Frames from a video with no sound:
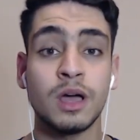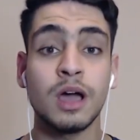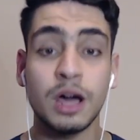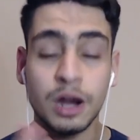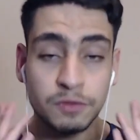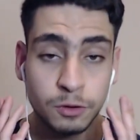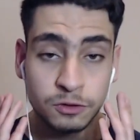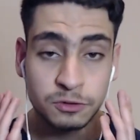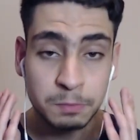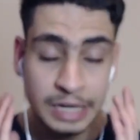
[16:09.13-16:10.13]
And of
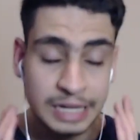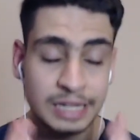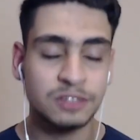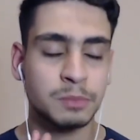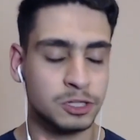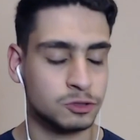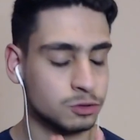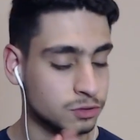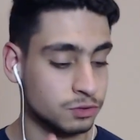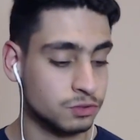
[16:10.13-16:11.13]
course, please make sure to
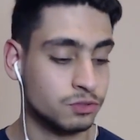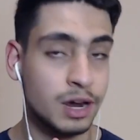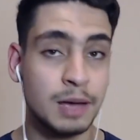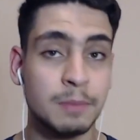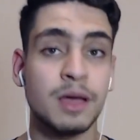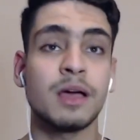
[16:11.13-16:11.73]
subscribe.